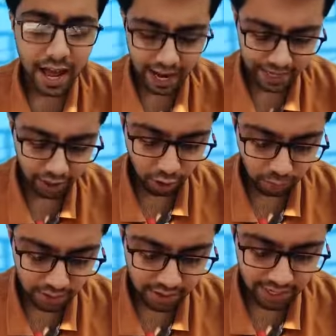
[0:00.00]
And the
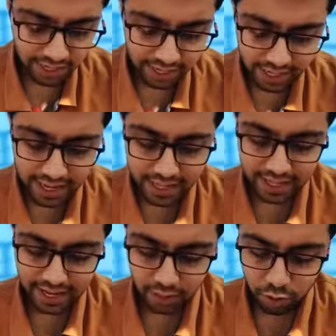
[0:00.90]
options are
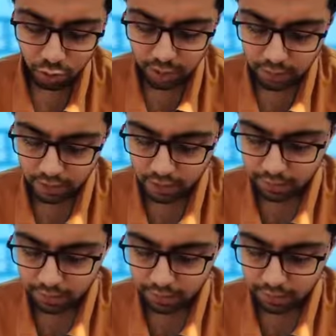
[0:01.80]
trastuzumab,